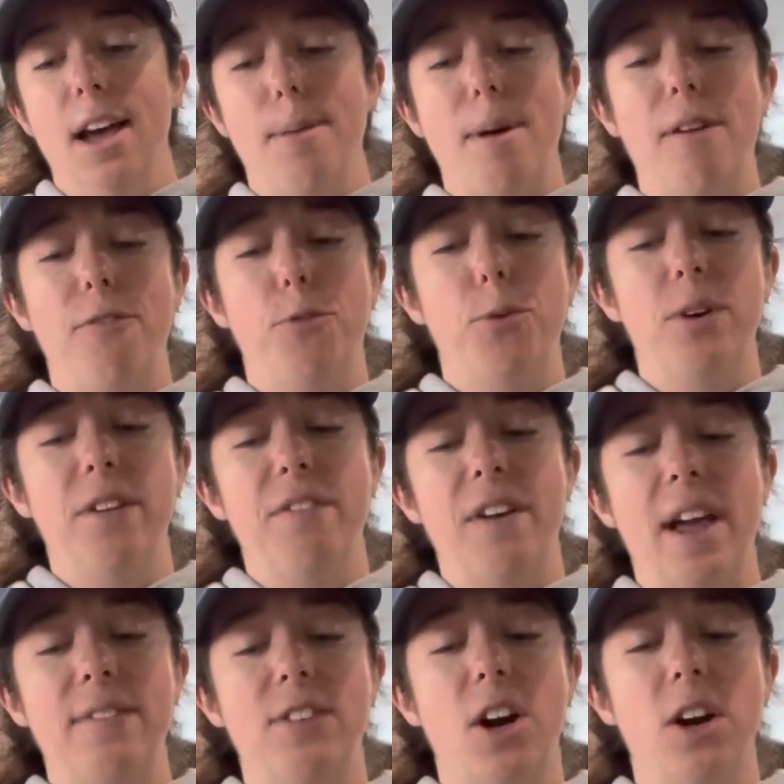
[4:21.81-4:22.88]
about 4 to
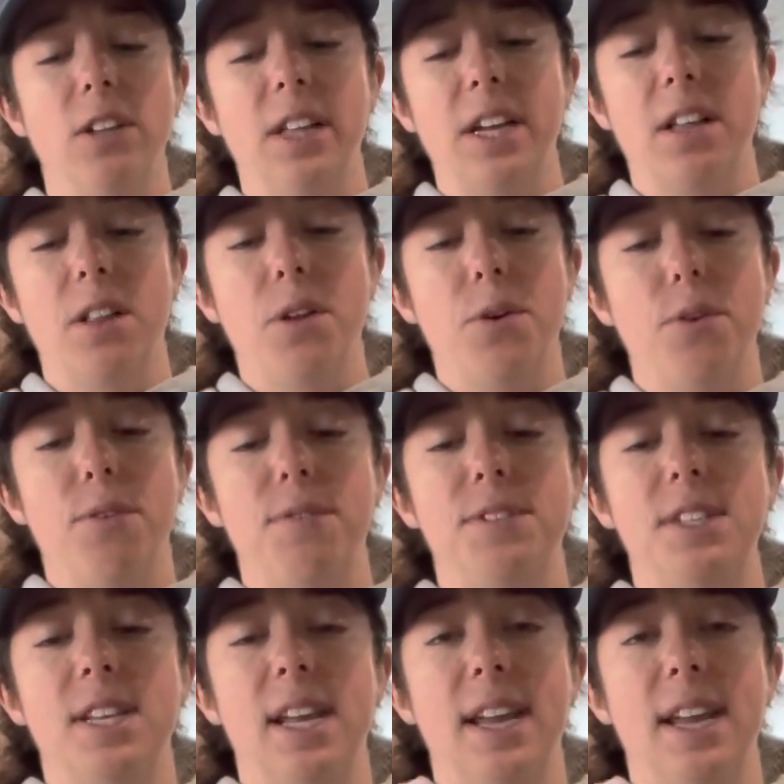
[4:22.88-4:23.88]
5 garlic cloves,